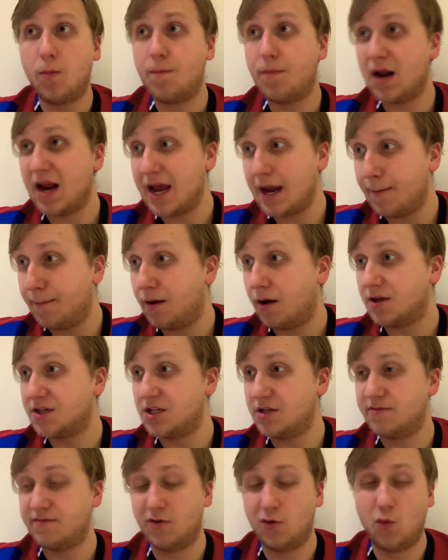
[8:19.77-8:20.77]
playing
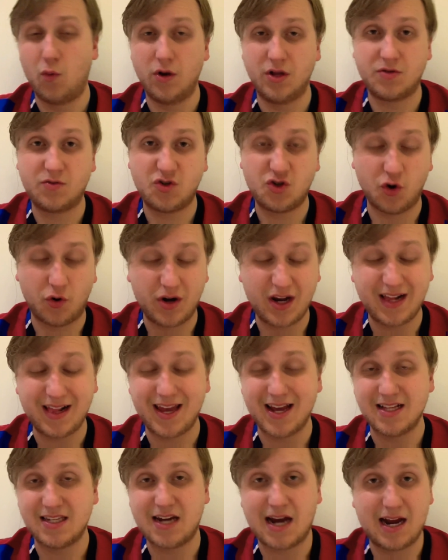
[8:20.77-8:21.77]
passes forward, joining the
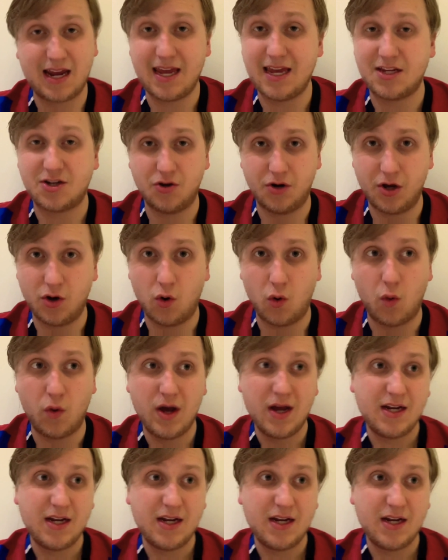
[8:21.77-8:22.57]
attack. He's got it all.